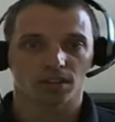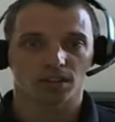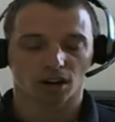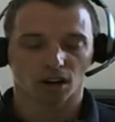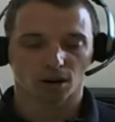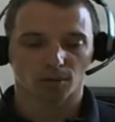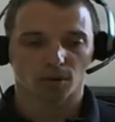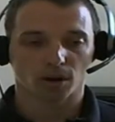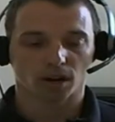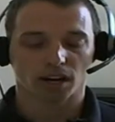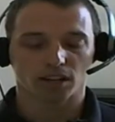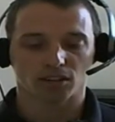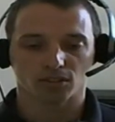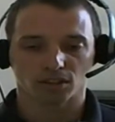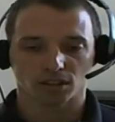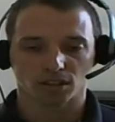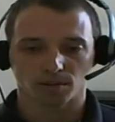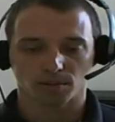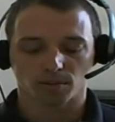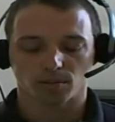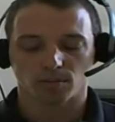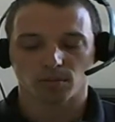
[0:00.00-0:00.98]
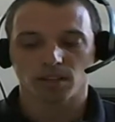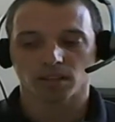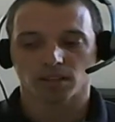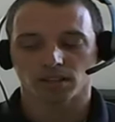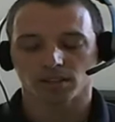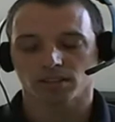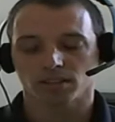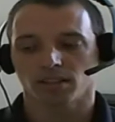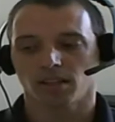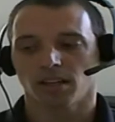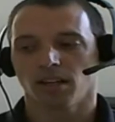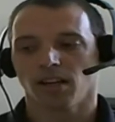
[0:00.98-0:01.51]
and carbohydrate
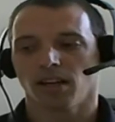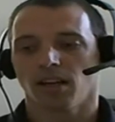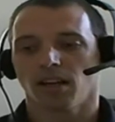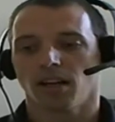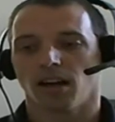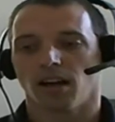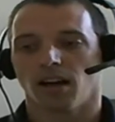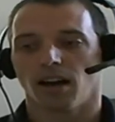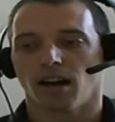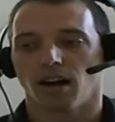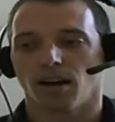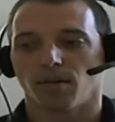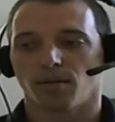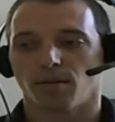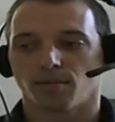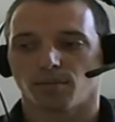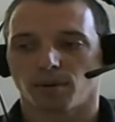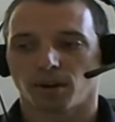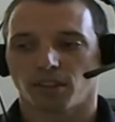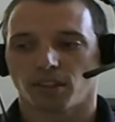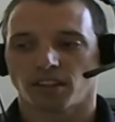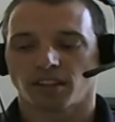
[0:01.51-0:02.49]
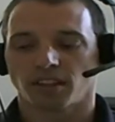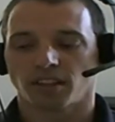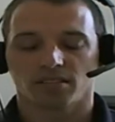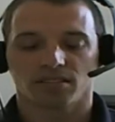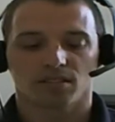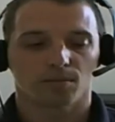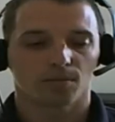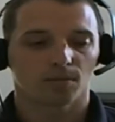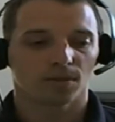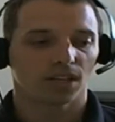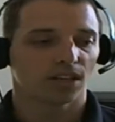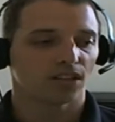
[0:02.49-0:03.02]
meals. But that
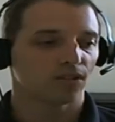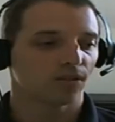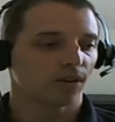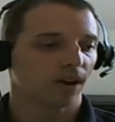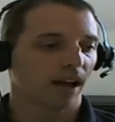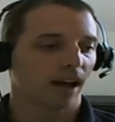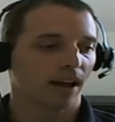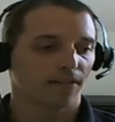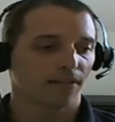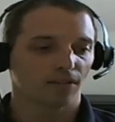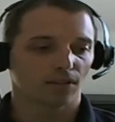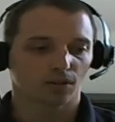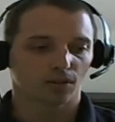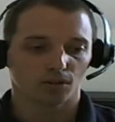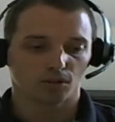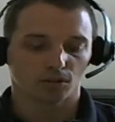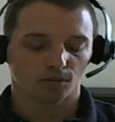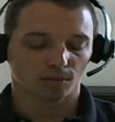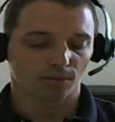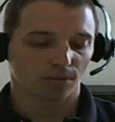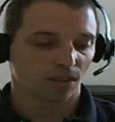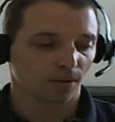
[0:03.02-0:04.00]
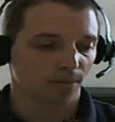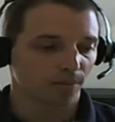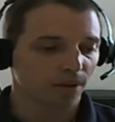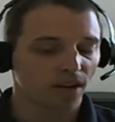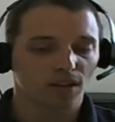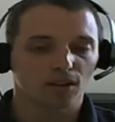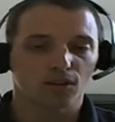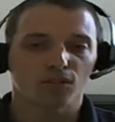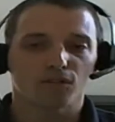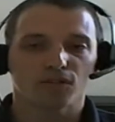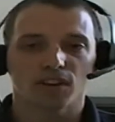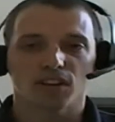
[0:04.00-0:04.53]
doesn't mean you have to, the
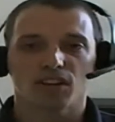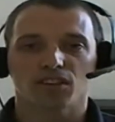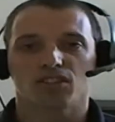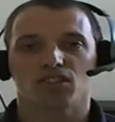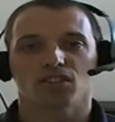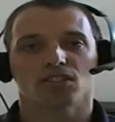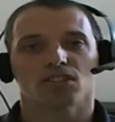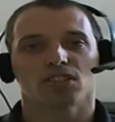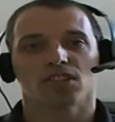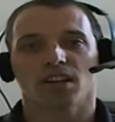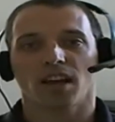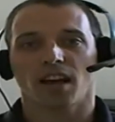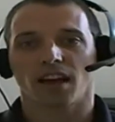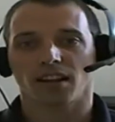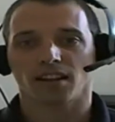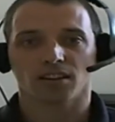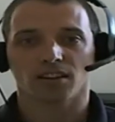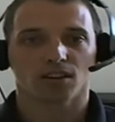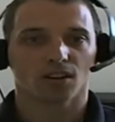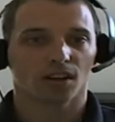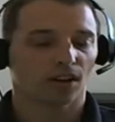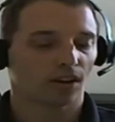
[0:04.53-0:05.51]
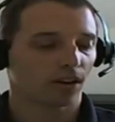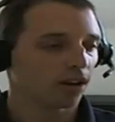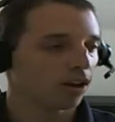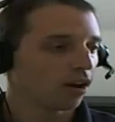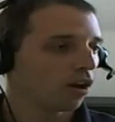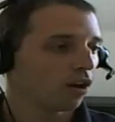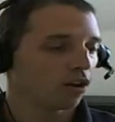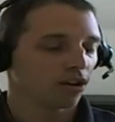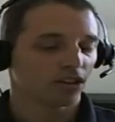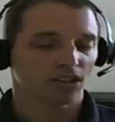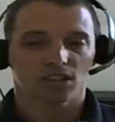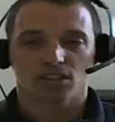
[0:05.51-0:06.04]
minute you finish your set,
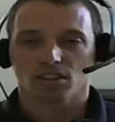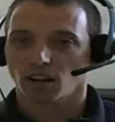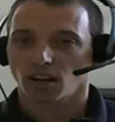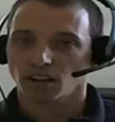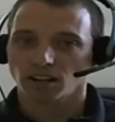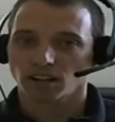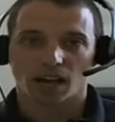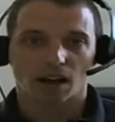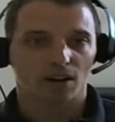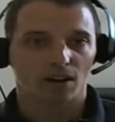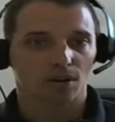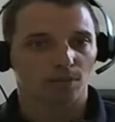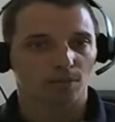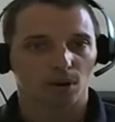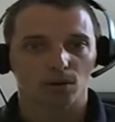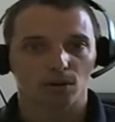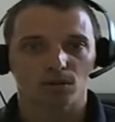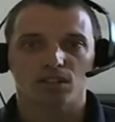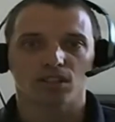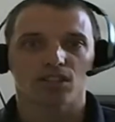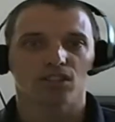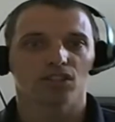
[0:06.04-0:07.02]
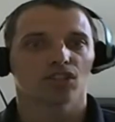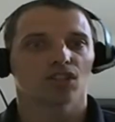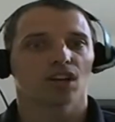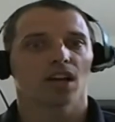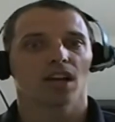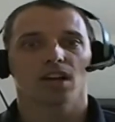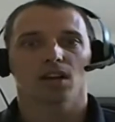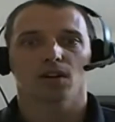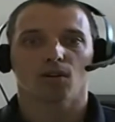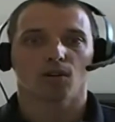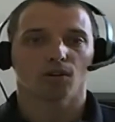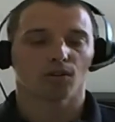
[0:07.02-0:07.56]
slug down a protein
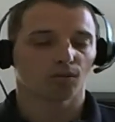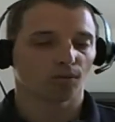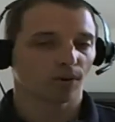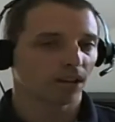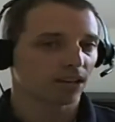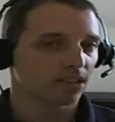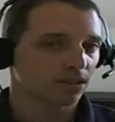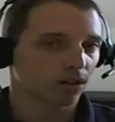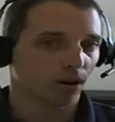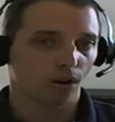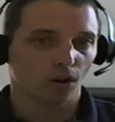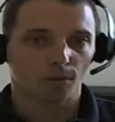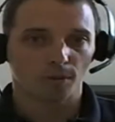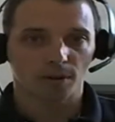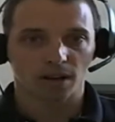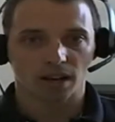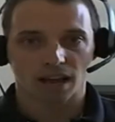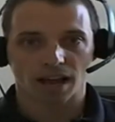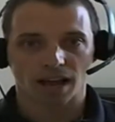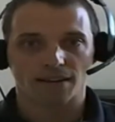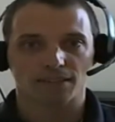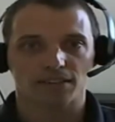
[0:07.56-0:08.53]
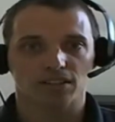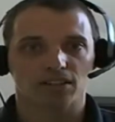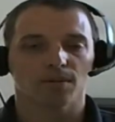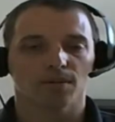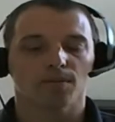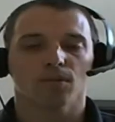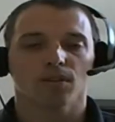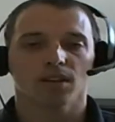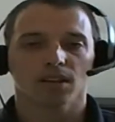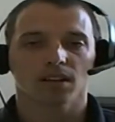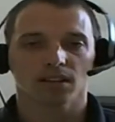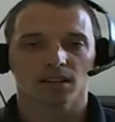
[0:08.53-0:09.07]
shake or race home and have
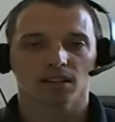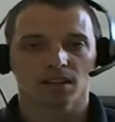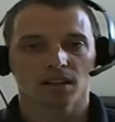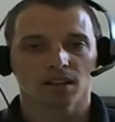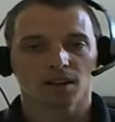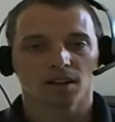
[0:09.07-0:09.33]
something.